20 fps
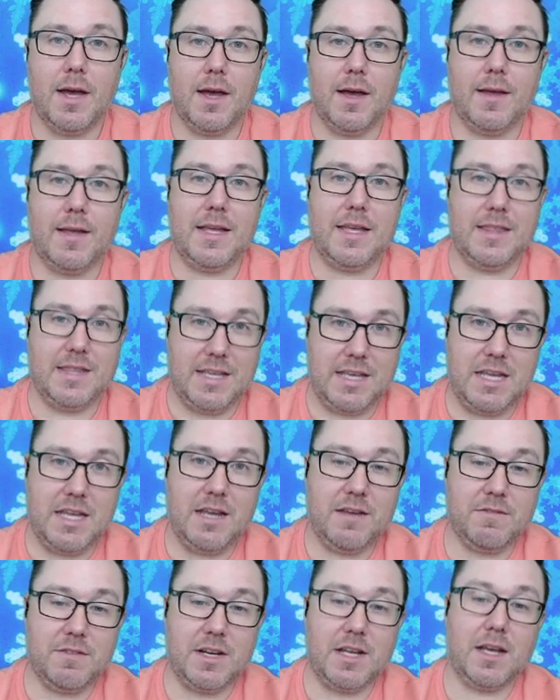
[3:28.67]
in the
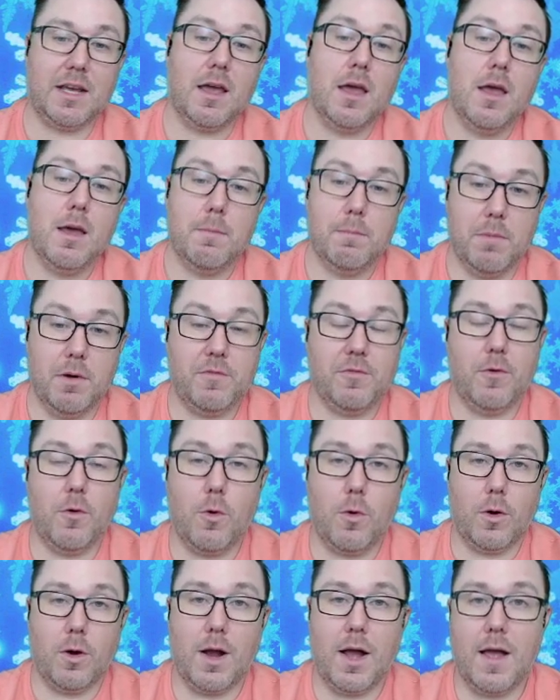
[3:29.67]
evening
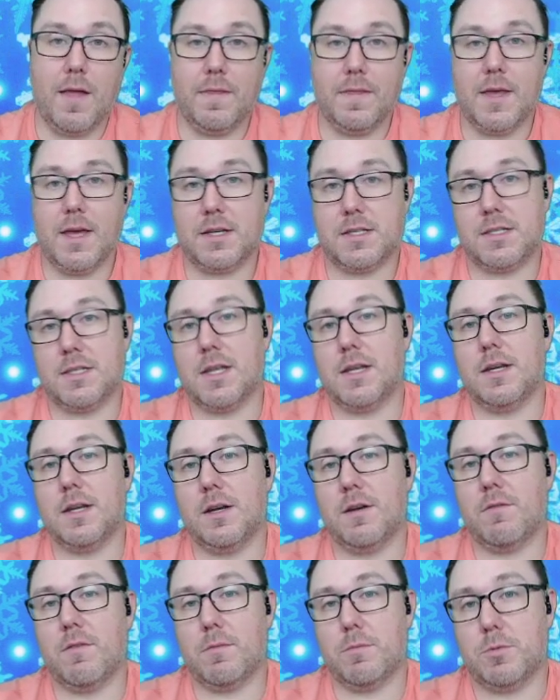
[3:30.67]
before on that
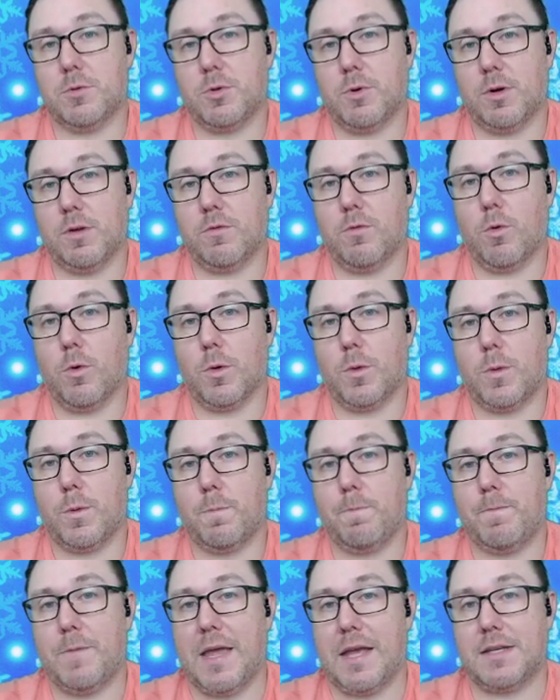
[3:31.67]
Sunday, November 24th
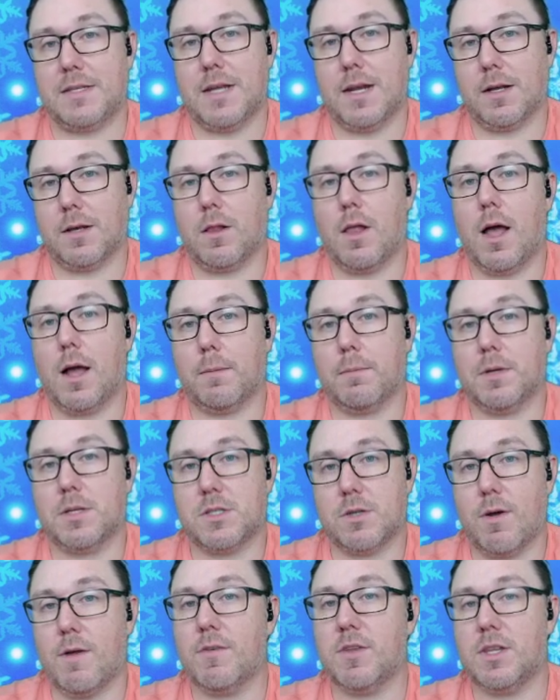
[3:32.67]
at 10 o'clock.
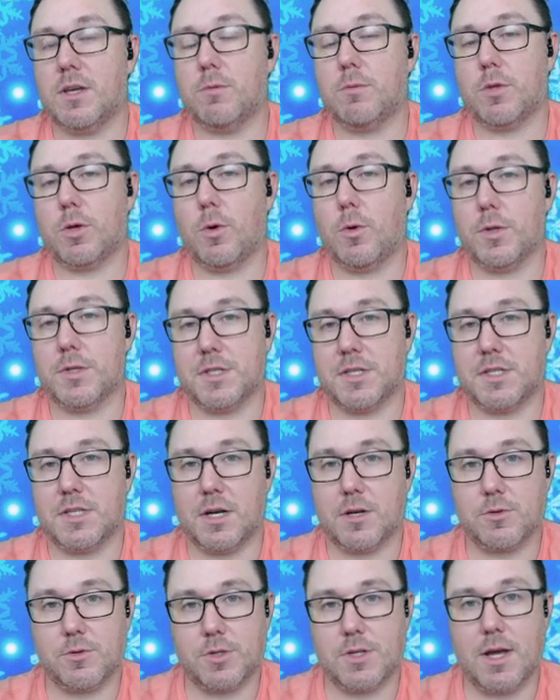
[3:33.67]
But so everything with Kohls is
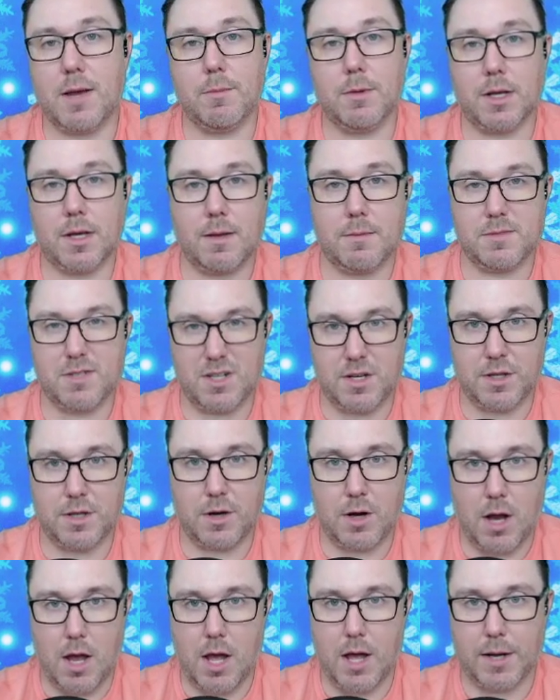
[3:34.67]
Central Time when it comes to
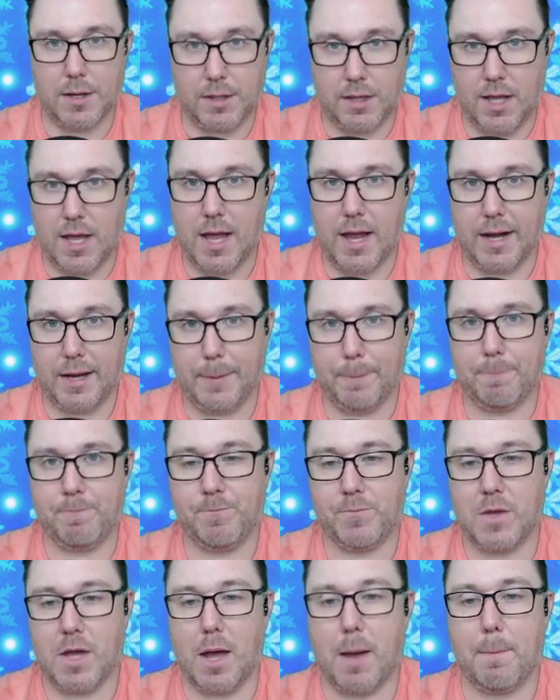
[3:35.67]
their online
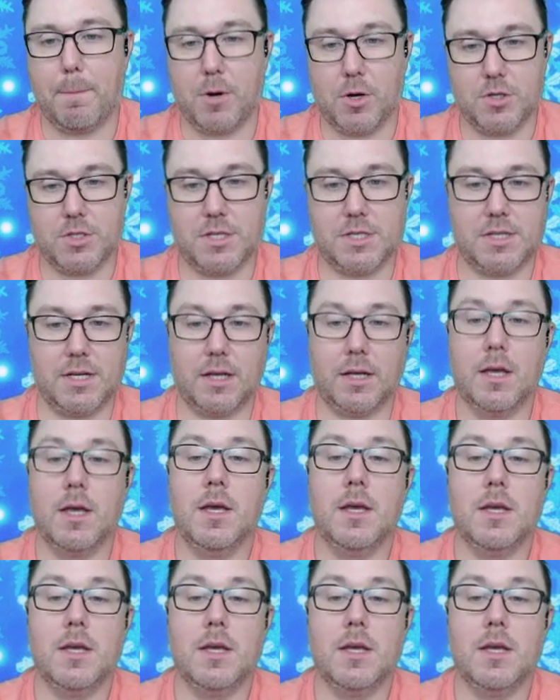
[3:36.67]
purchasing.